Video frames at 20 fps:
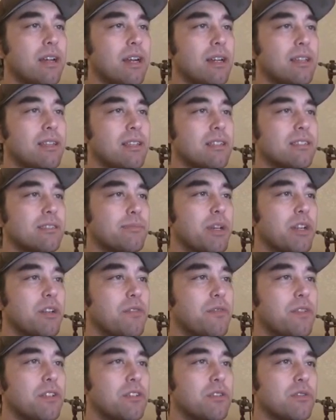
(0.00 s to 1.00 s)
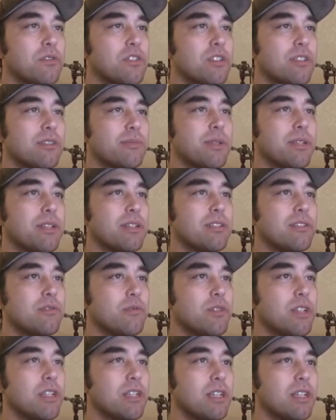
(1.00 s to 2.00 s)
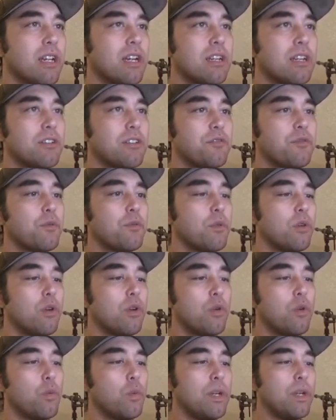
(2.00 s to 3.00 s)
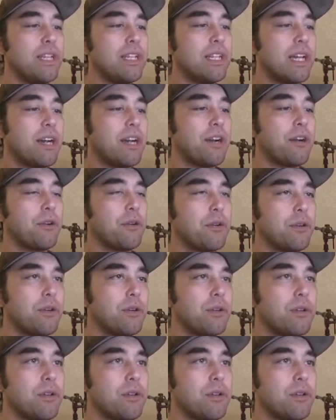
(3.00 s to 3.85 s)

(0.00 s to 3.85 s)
I think, is beneficial just because we can kind of weed out